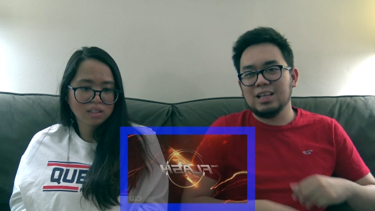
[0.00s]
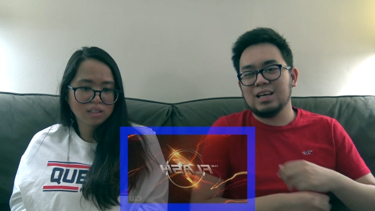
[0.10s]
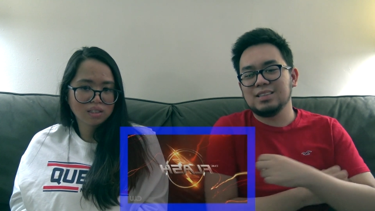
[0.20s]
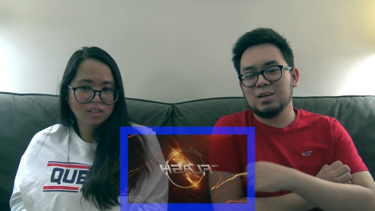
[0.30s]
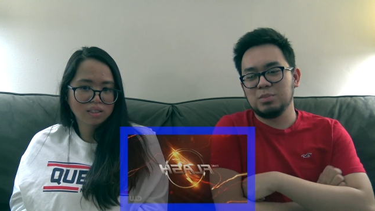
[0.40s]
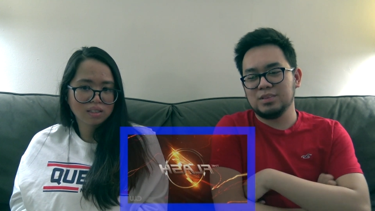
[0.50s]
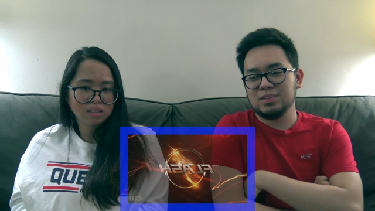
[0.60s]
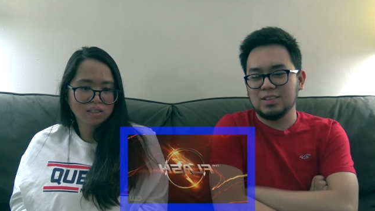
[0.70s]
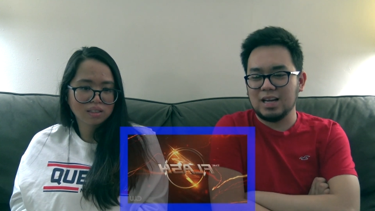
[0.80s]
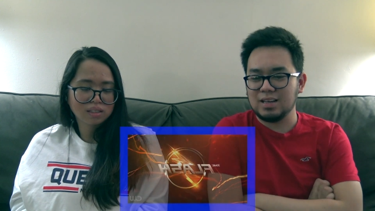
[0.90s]
Speaker 1: last
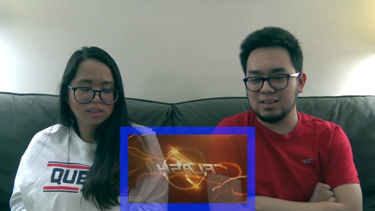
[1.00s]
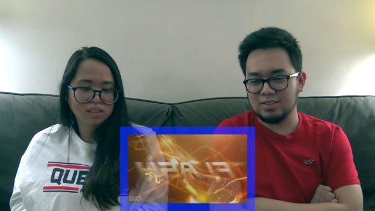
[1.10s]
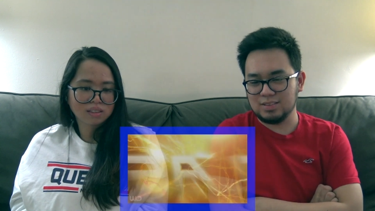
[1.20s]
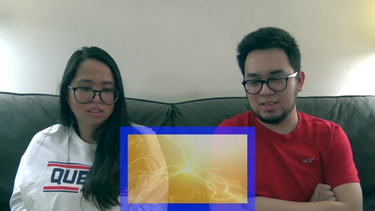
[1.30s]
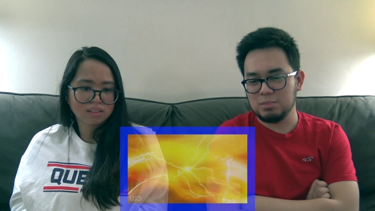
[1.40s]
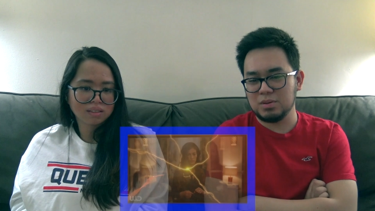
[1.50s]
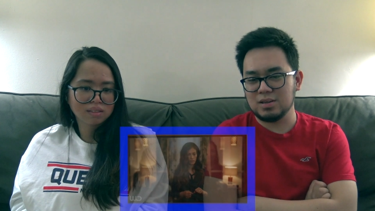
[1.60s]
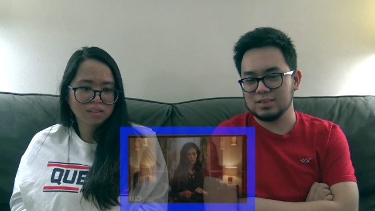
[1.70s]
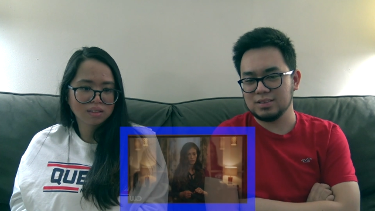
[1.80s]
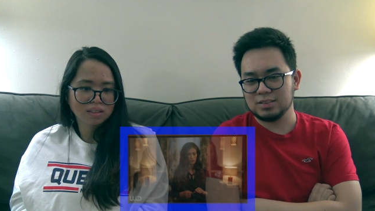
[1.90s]
episode got
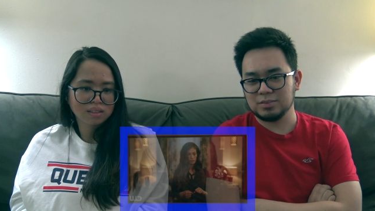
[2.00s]
debunked.